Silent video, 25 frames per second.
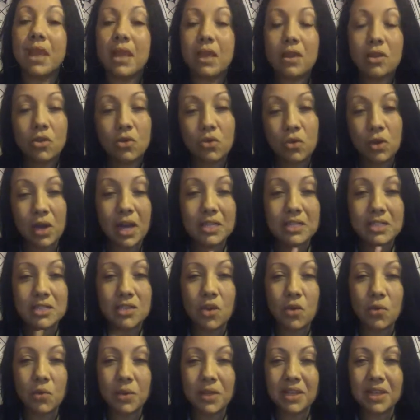you guys
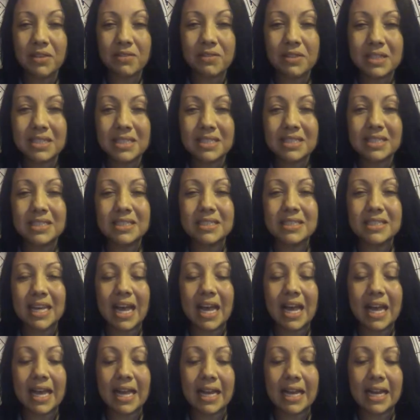know we live in a
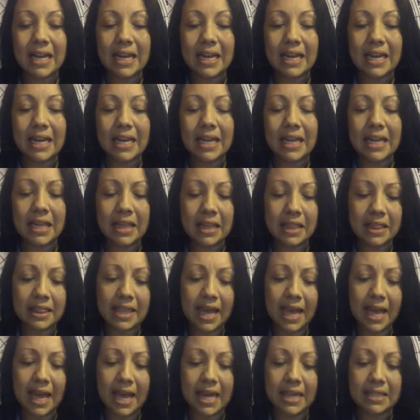society
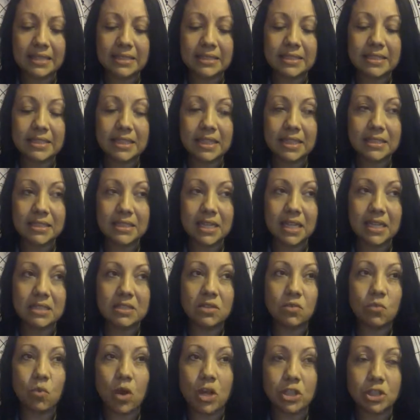that
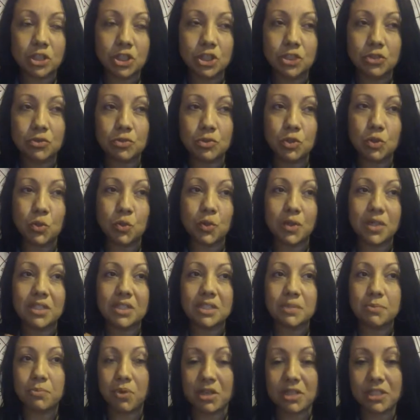doesn't want you to
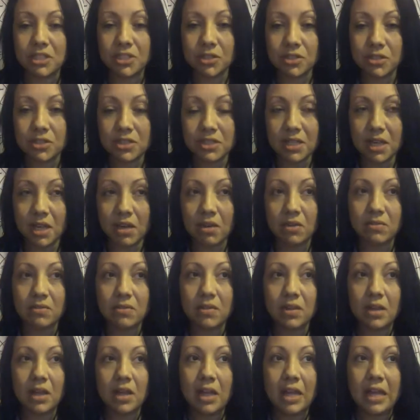express yourself.
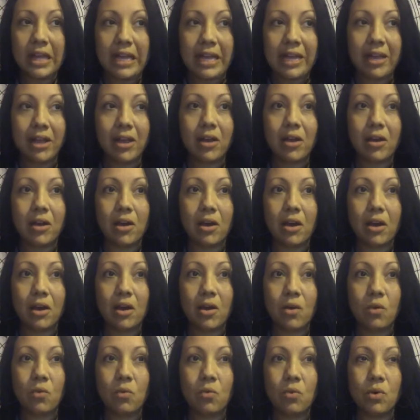
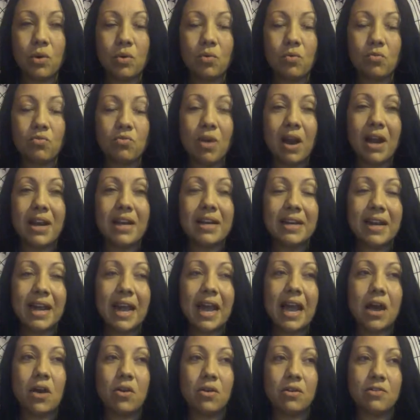Right
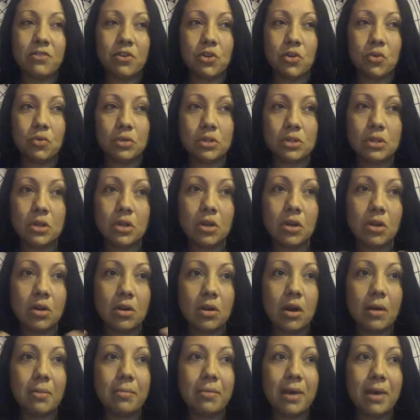now, if you look
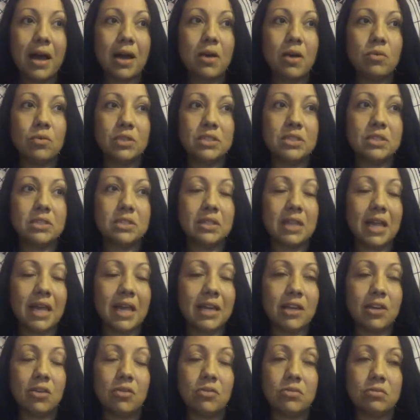about what's,
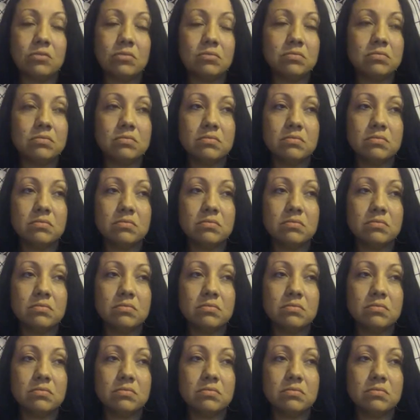like, you